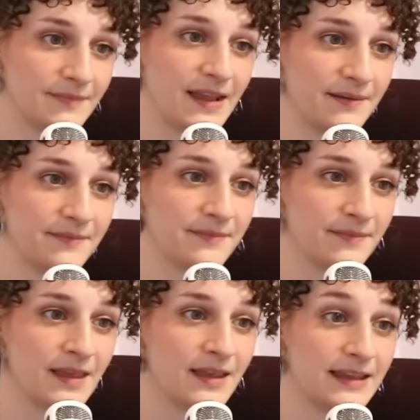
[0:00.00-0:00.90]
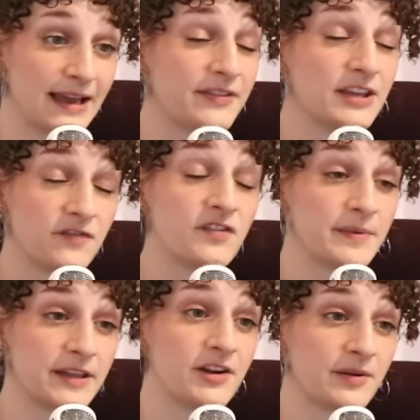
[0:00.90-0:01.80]
Yeah. Yeah. Thank you for
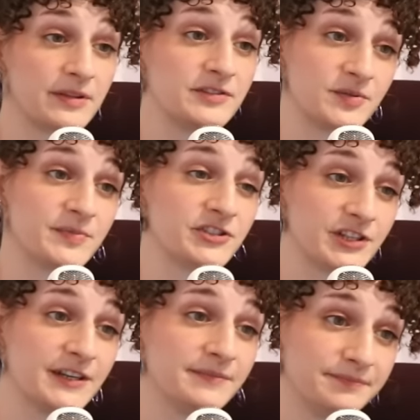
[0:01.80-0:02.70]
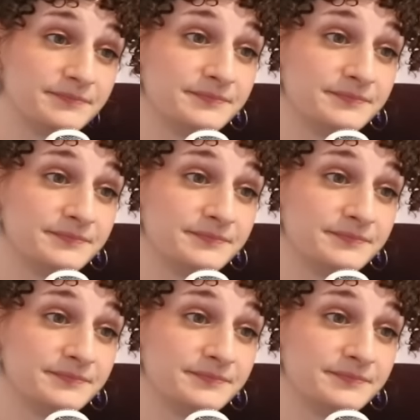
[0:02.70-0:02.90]
being here. I really do appreciate it